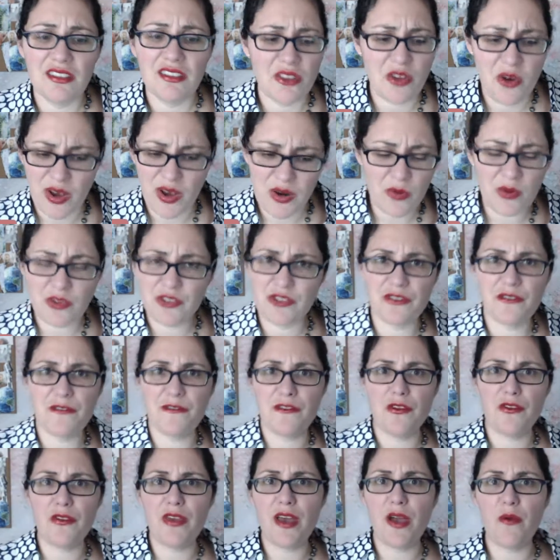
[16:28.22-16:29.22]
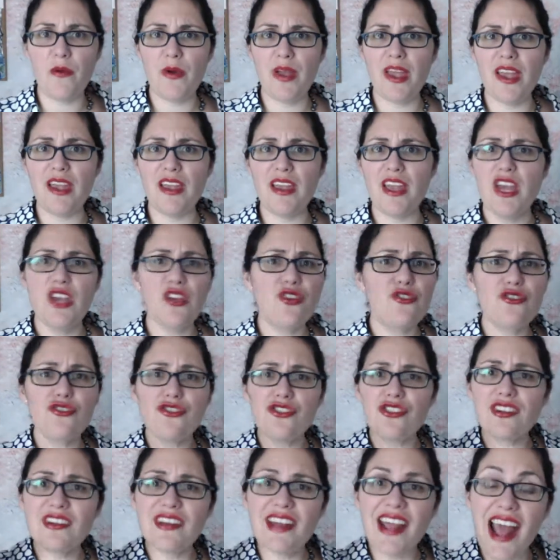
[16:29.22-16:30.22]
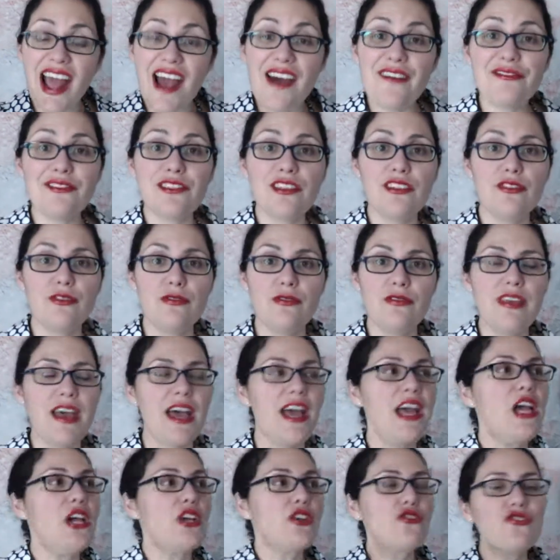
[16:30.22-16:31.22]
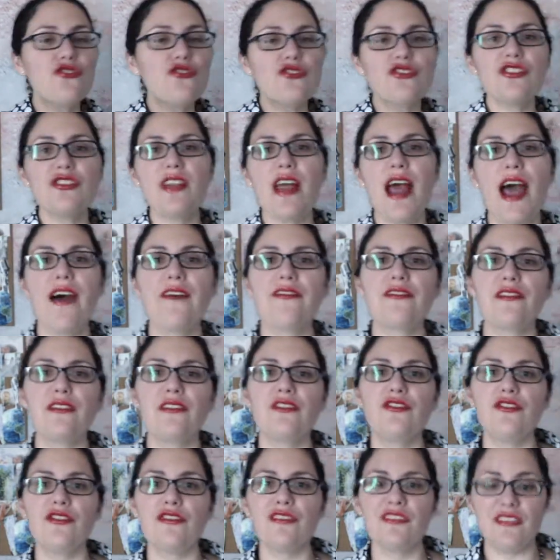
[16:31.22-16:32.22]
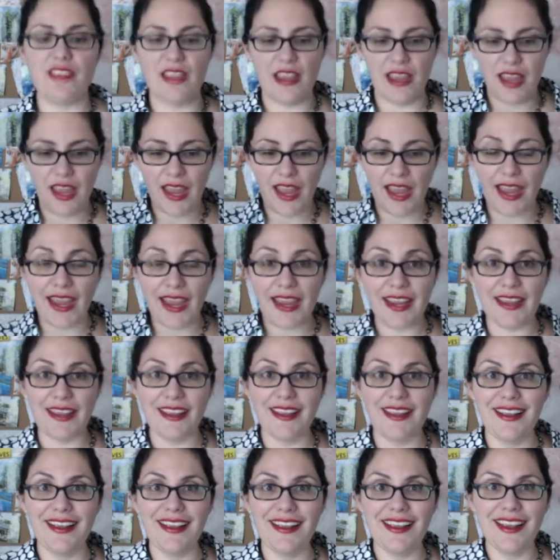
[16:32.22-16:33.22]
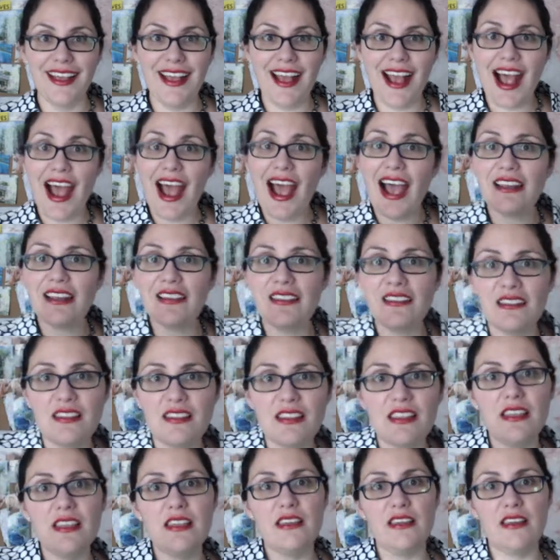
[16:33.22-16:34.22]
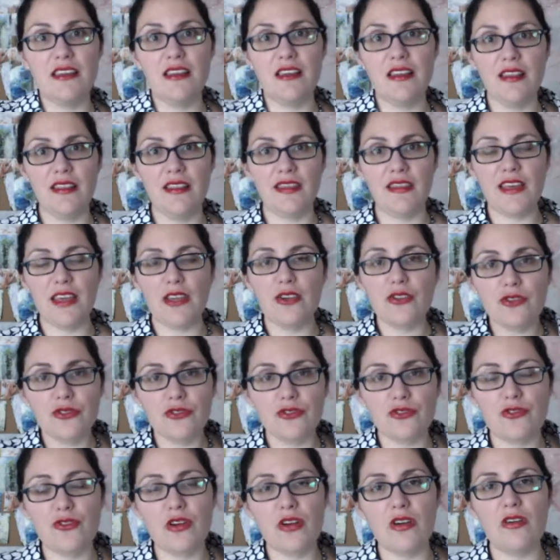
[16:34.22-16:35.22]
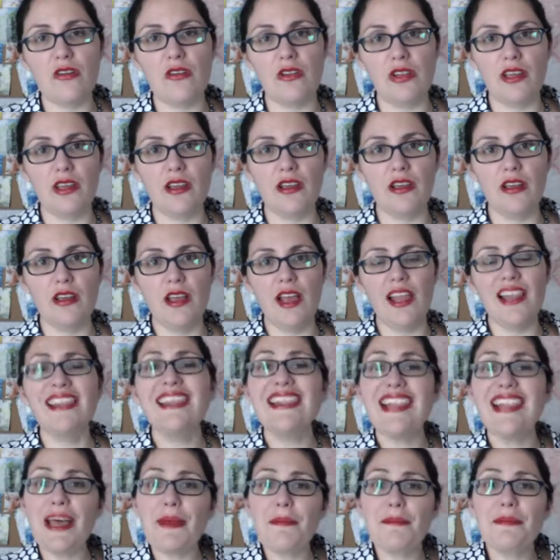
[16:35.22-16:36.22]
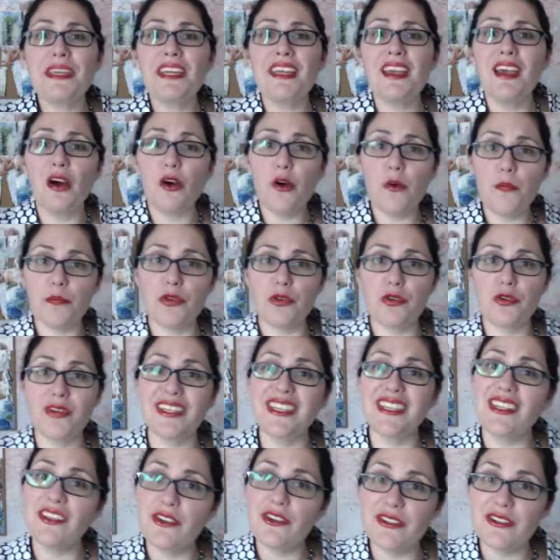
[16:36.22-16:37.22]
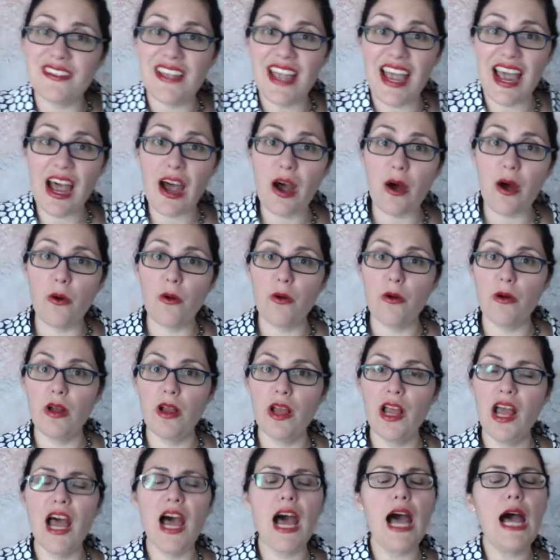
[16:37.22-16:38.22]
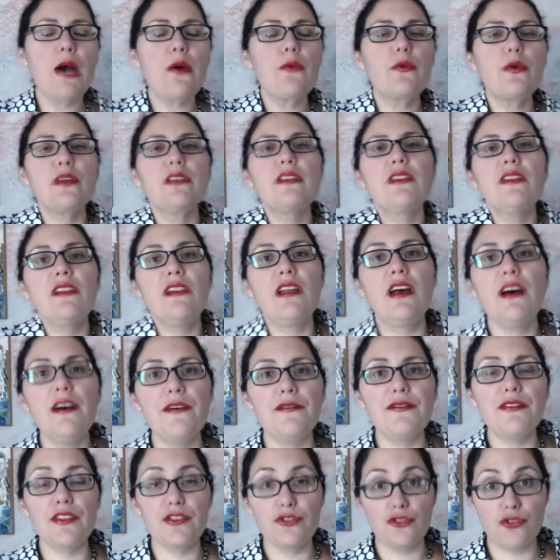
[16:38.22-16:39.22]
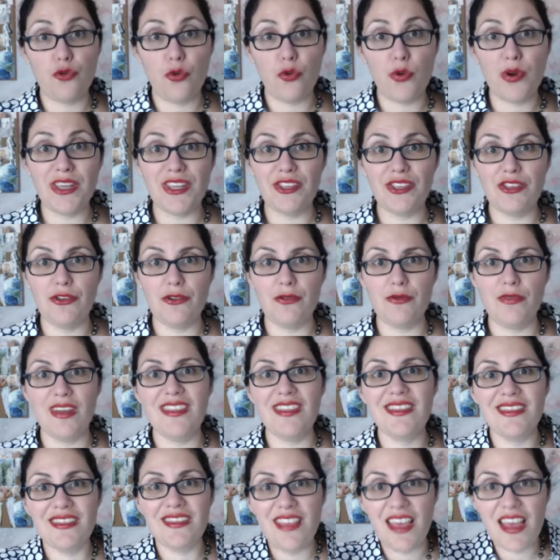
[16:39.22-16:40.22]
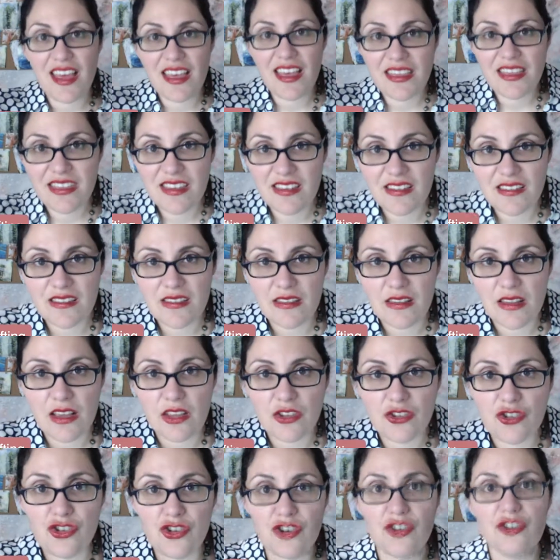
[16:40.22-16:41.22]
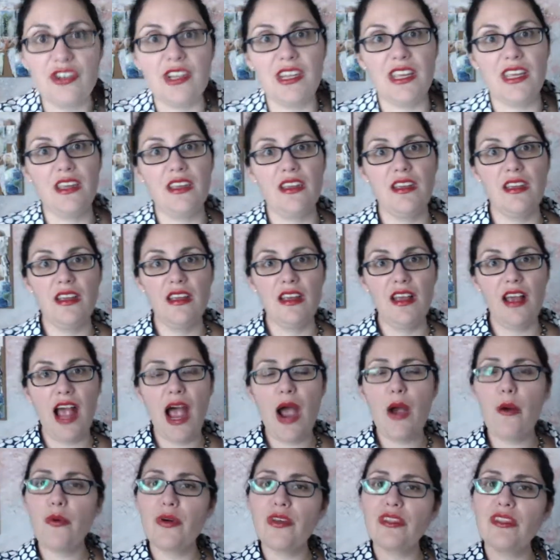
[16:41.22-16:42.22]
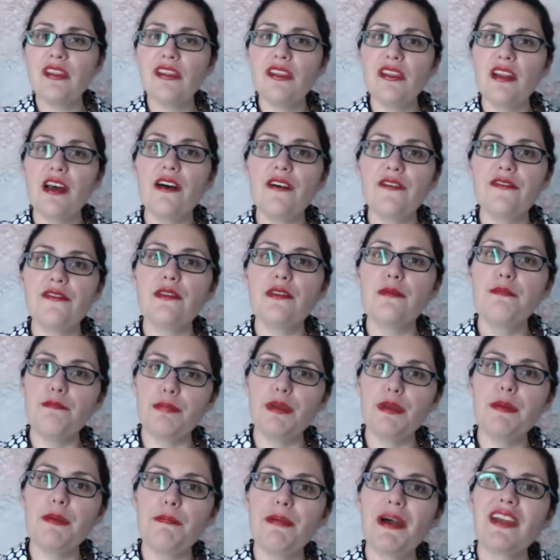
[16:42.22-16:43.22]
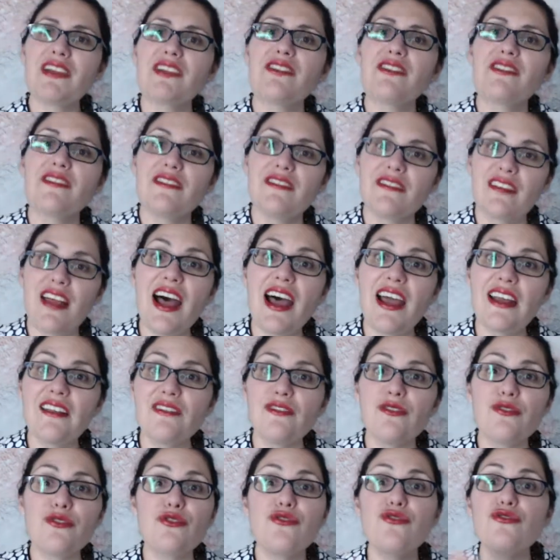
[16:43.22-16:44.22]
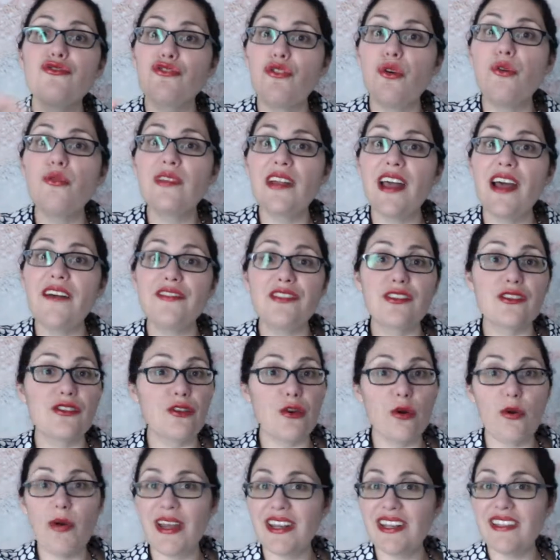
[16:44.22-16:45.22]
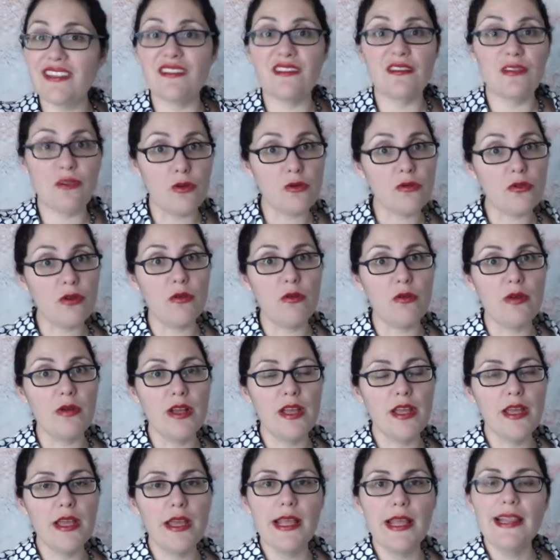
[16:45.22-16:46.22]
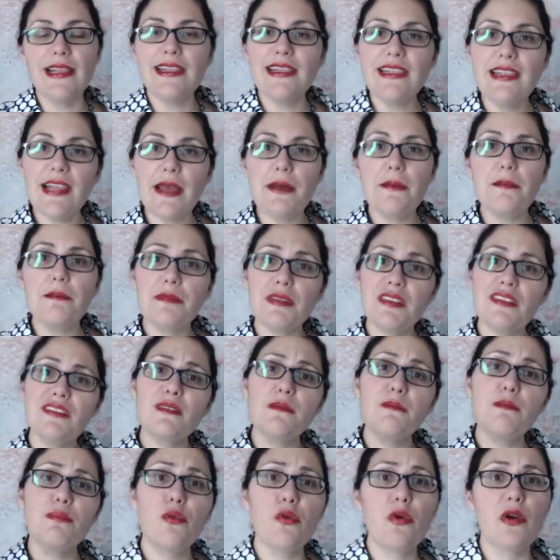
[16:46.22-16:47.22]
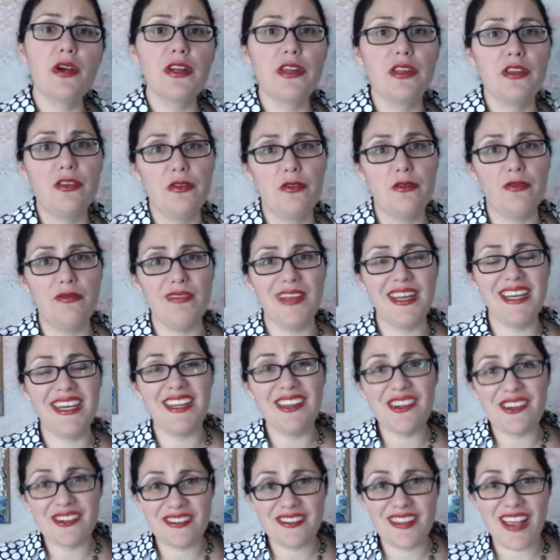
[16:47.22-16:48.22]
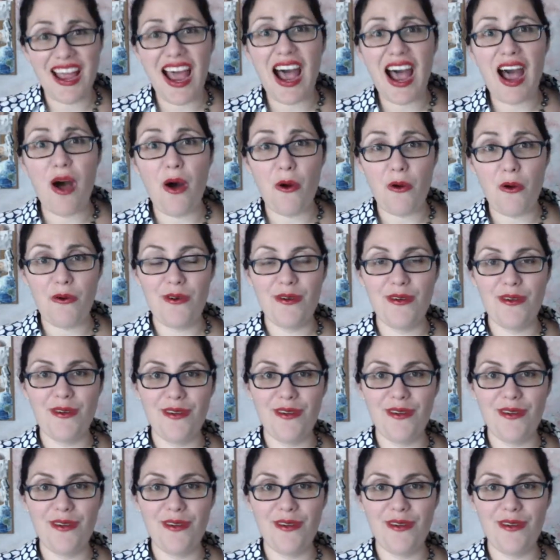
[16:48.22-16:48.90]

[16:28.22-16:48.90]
No, I don't want you to feel that way. You shouldn't have to do that. You should have to just say, hey, I see that you're struggling. Let me help you, and here's how. I would love to join you in this journey. I would love to be by your side so you don't have to go at it solo. Let me support you, and here's how.